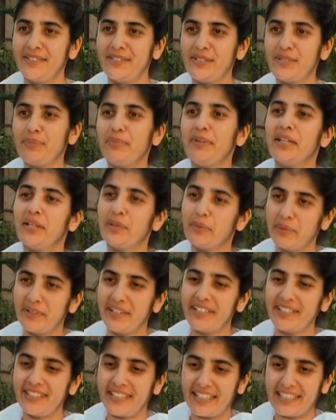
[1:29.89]
To be
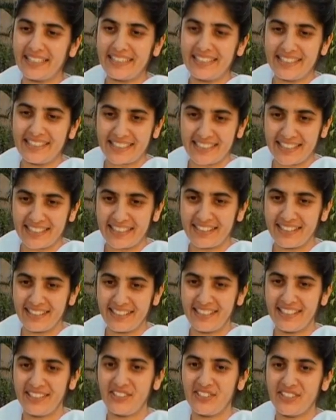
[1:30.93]
aware, at least
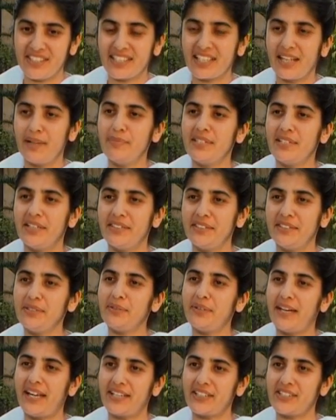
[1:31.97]
it just comes out
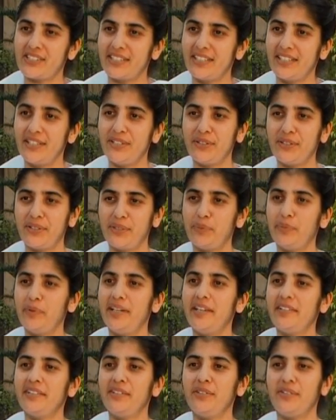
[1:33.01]
into action and you're
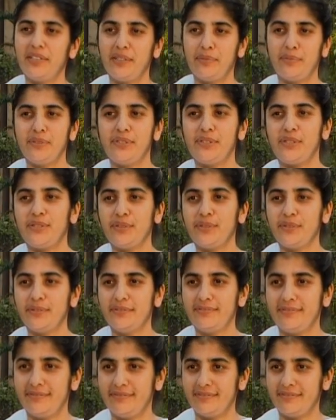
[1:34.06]
aware and you're able to
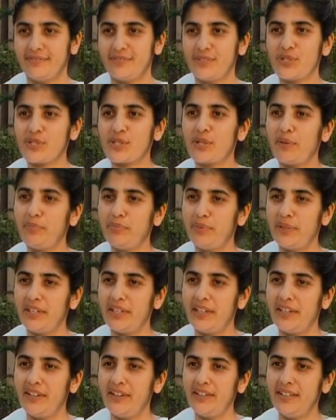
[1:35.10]
stop
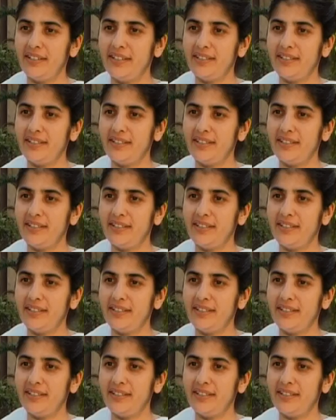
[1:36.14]
there.